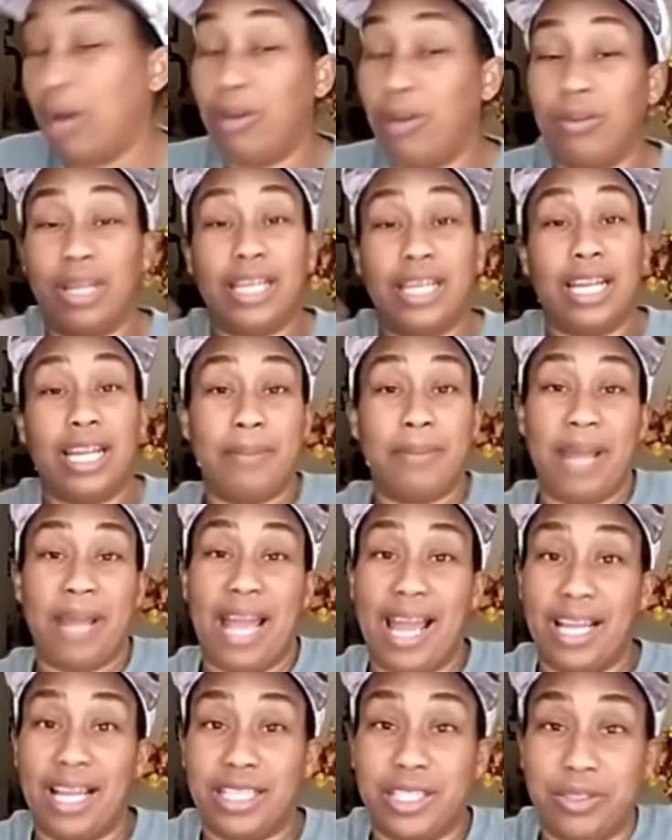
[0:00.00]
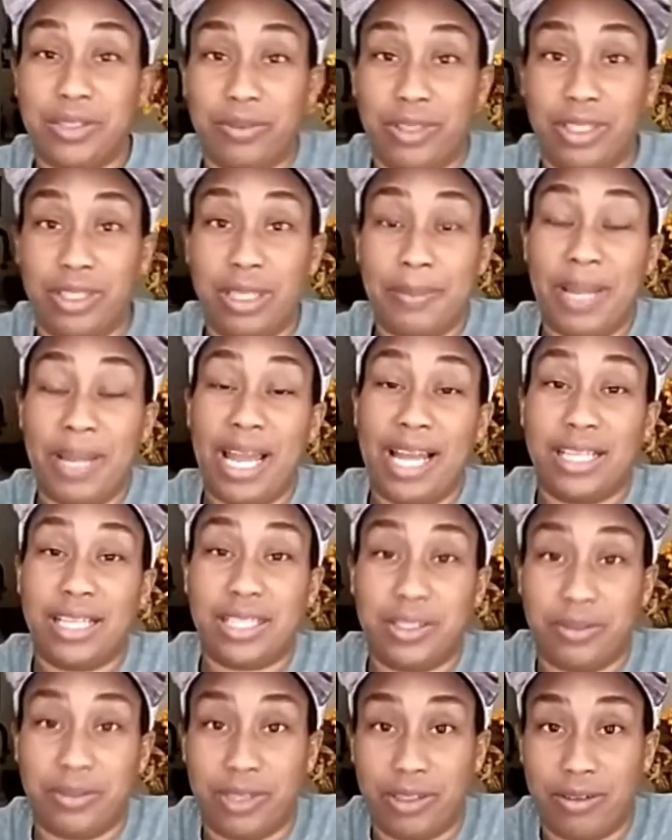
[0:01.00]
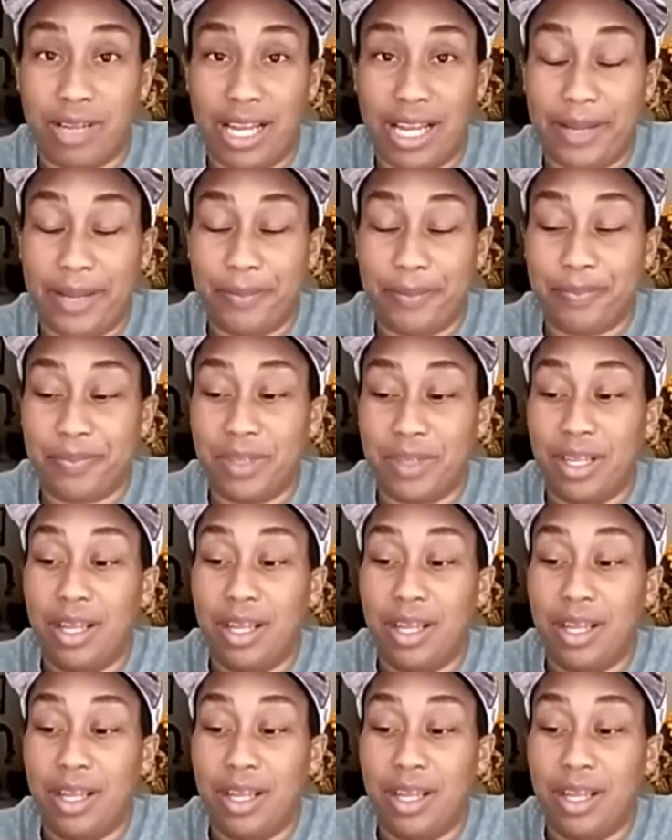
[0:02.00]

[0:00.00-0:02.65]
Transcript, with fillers: Oh, and then let me add to it. Let me add to it. Okay,